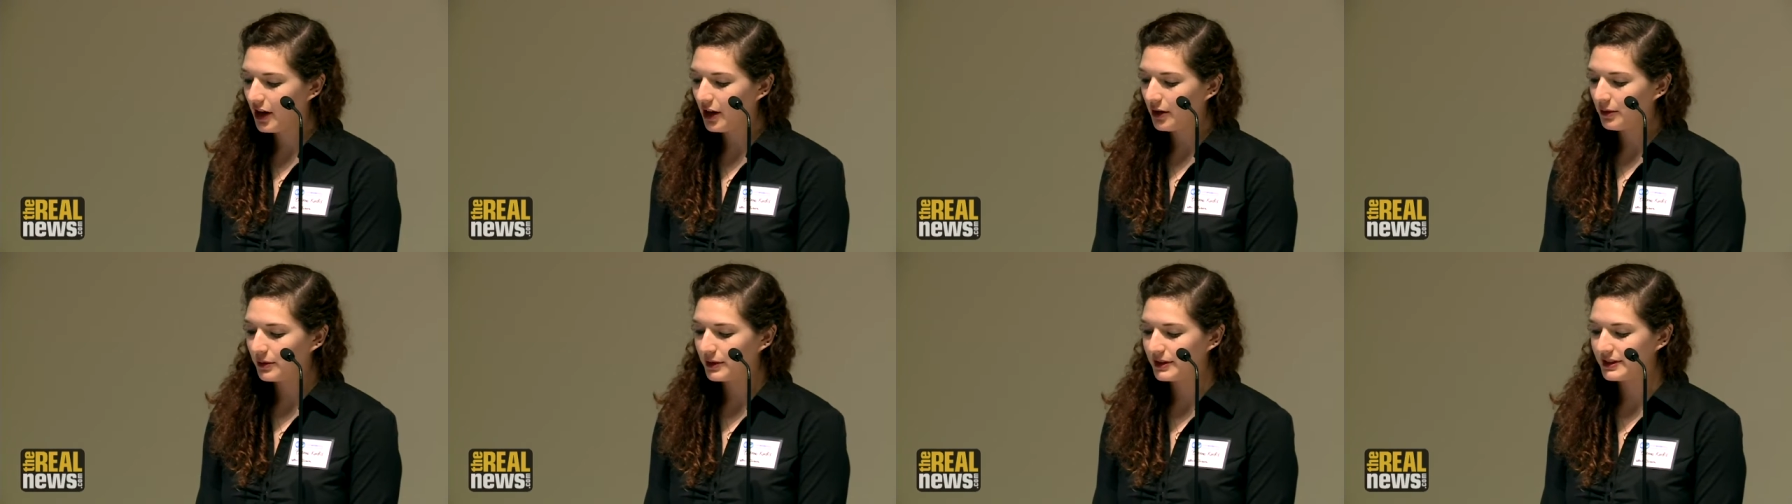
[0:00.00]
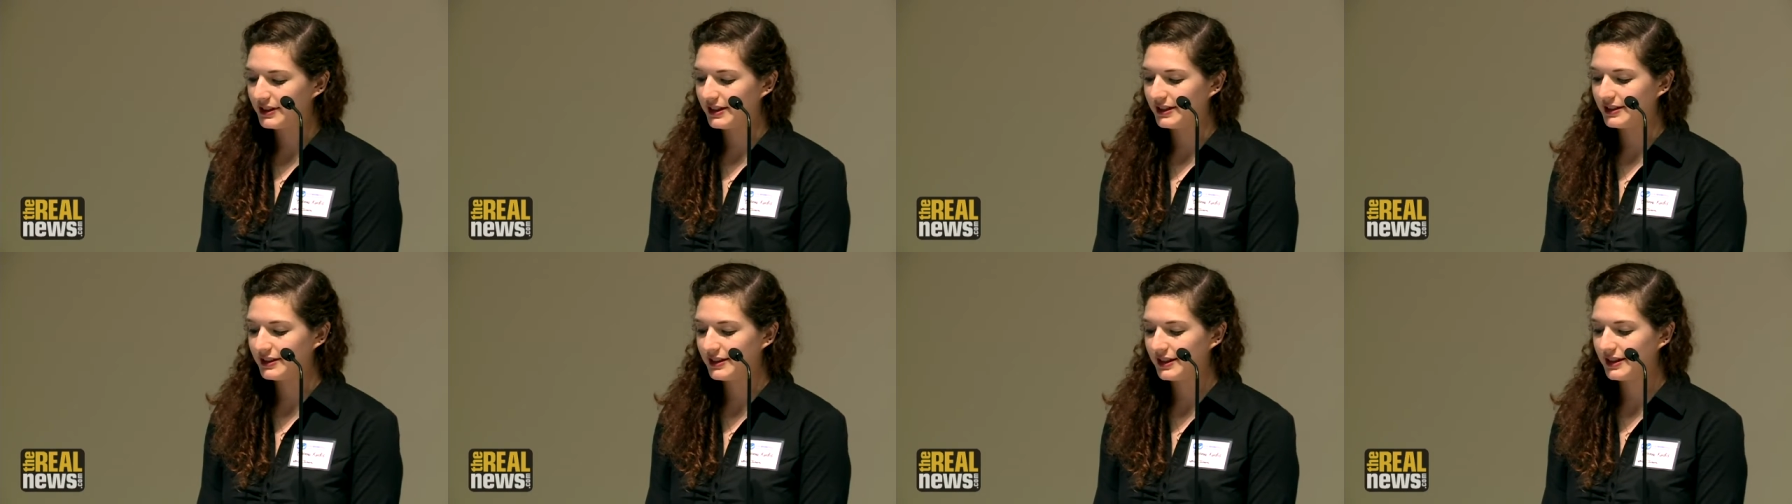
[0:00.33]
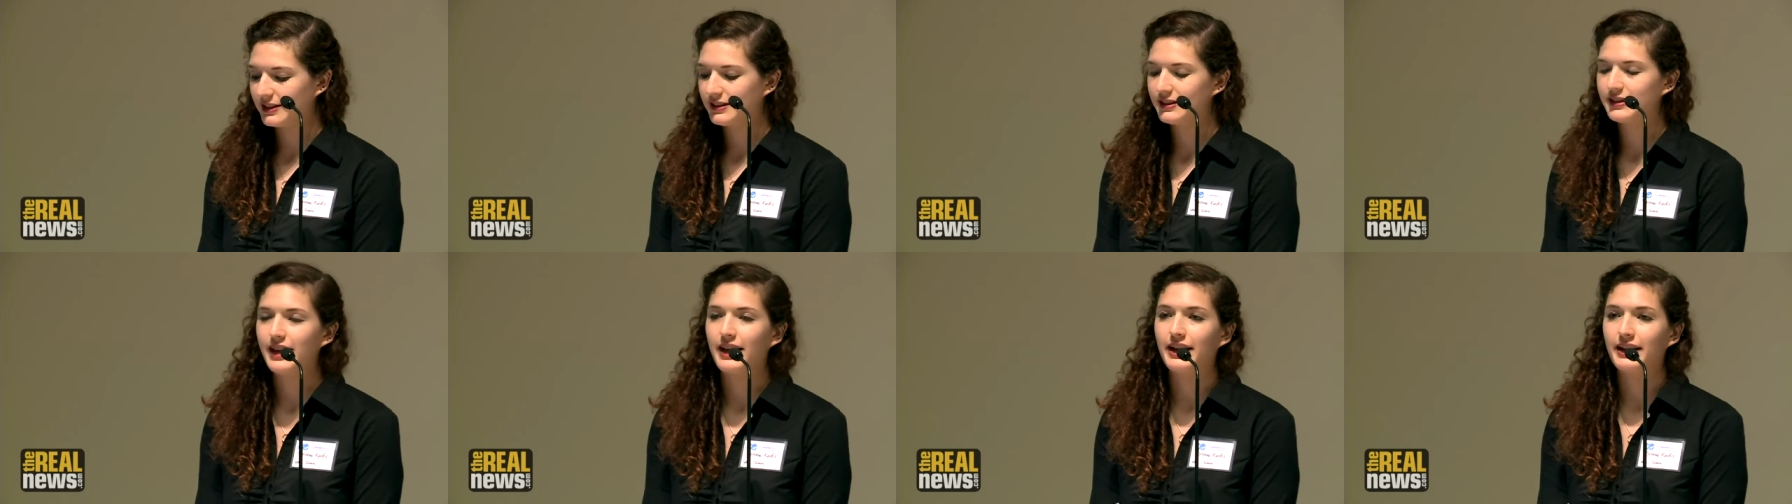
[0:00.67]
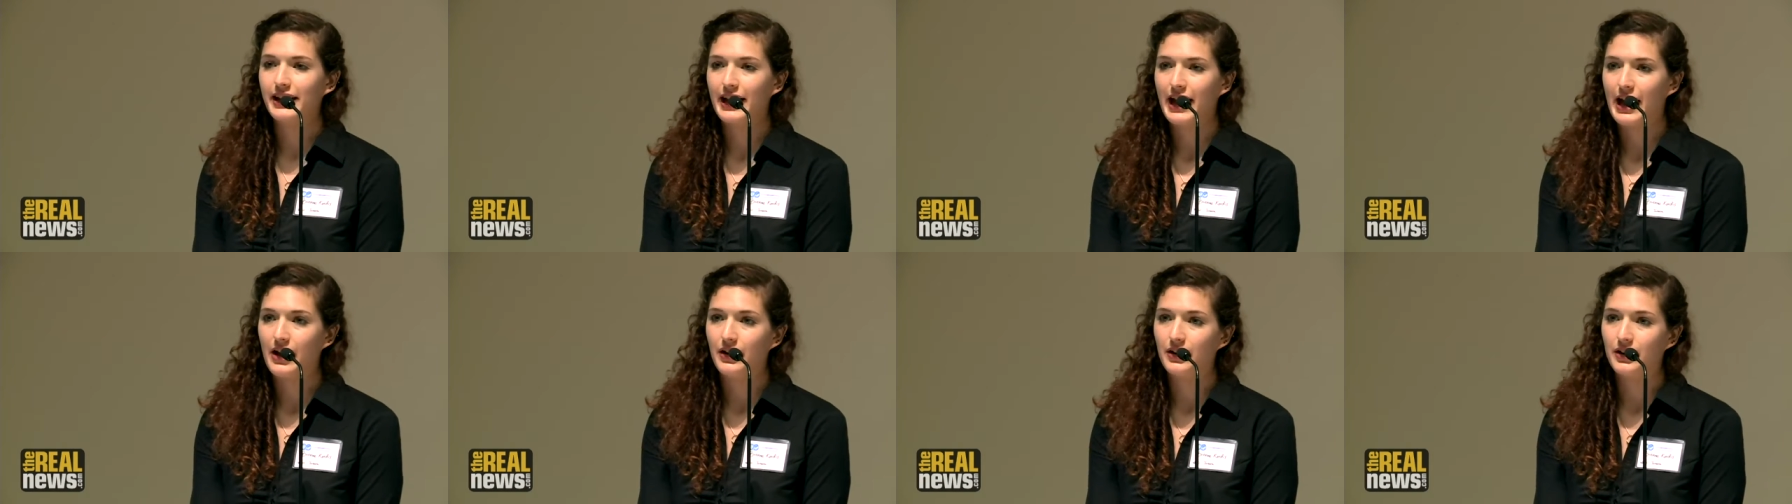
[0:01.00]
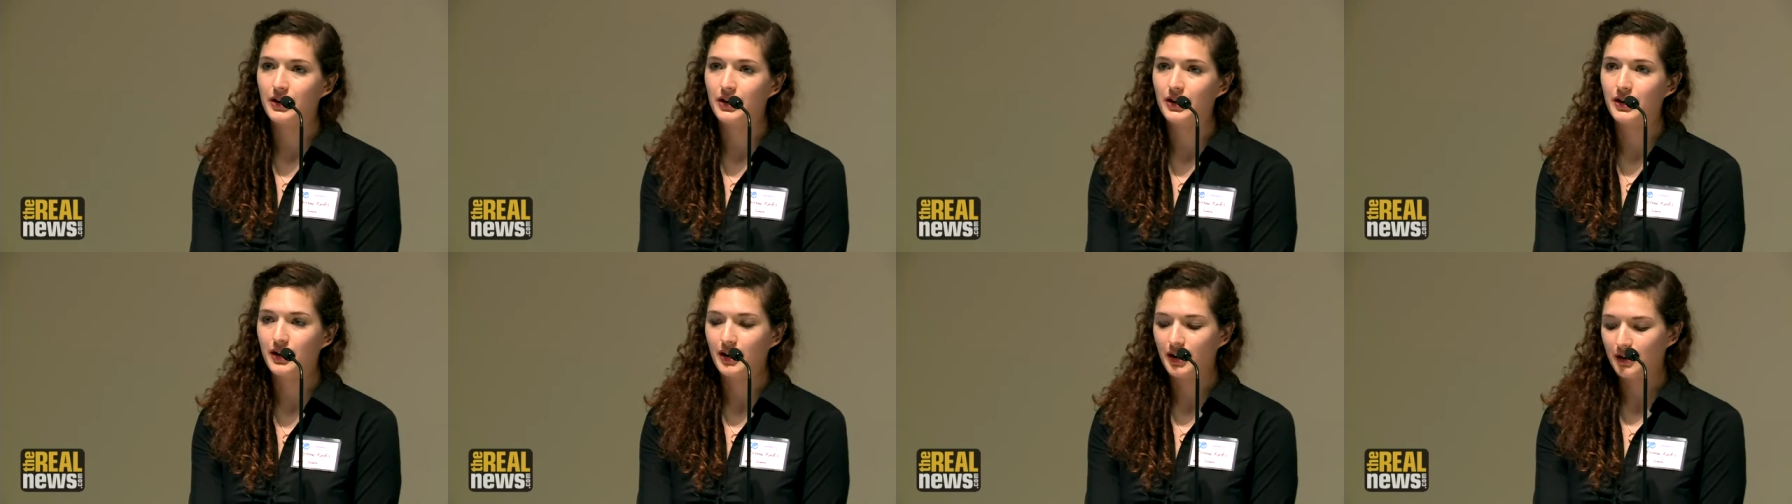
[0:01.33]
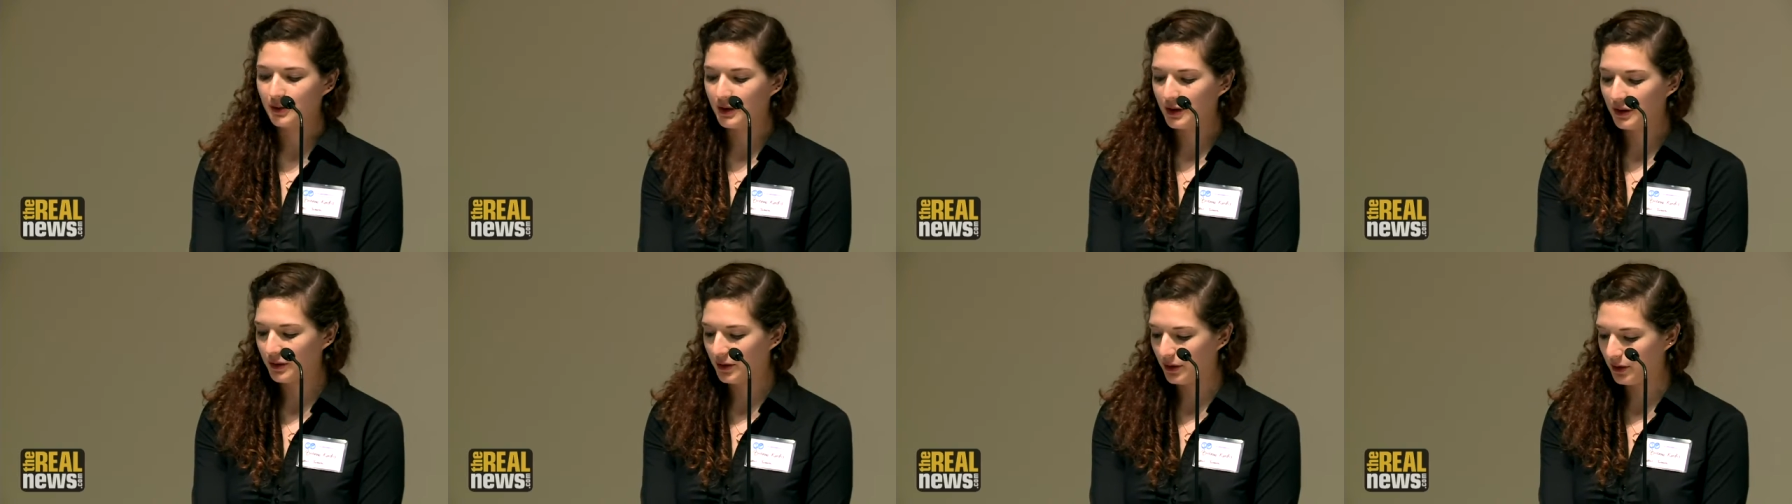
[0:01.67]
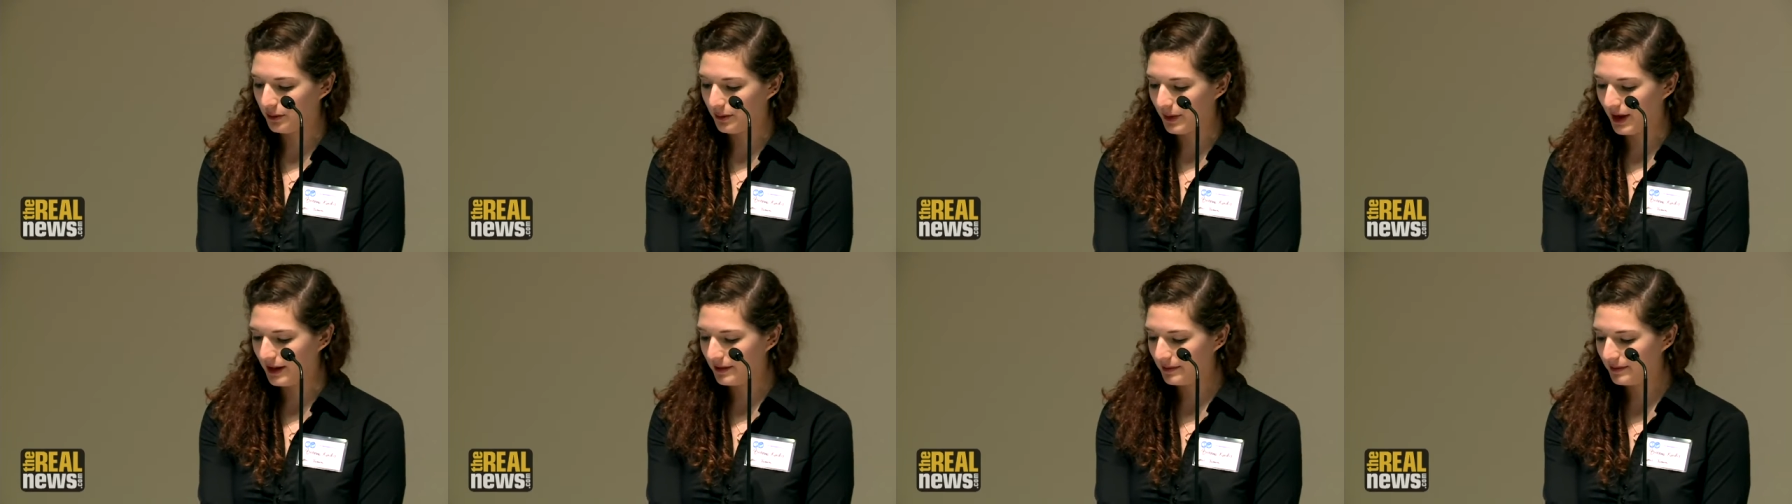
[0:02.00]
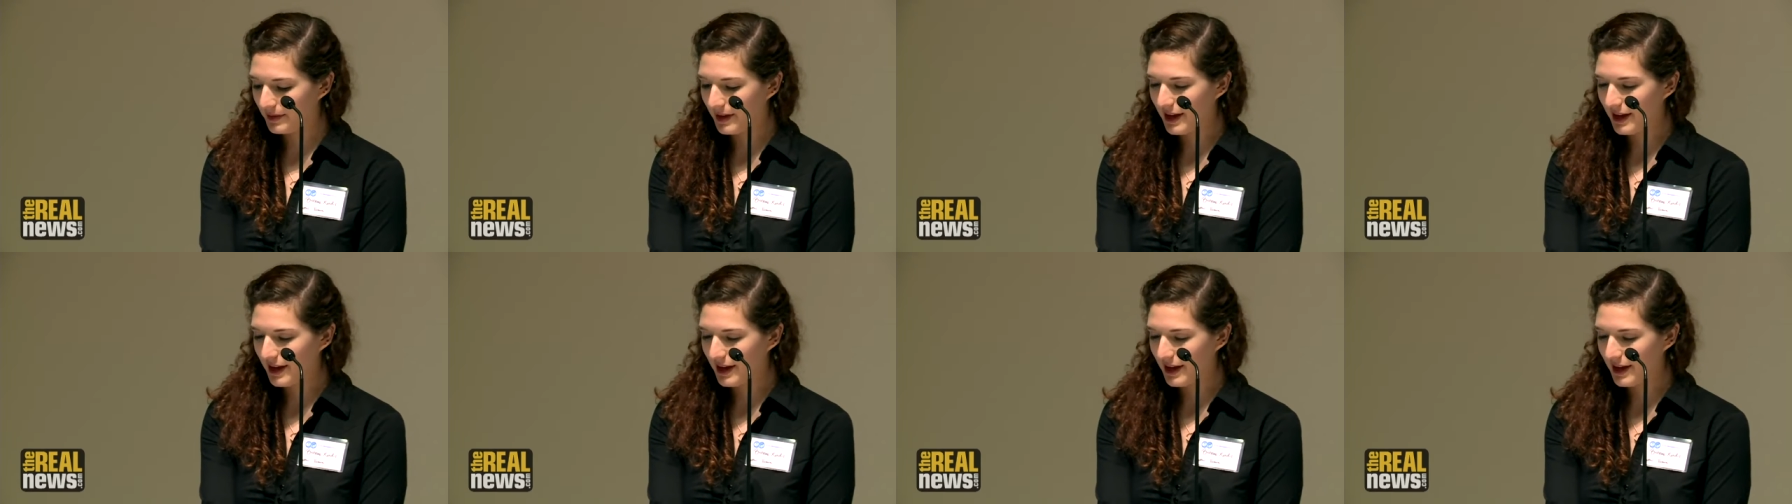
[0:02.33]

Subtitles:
resistance, and counter-recruitment.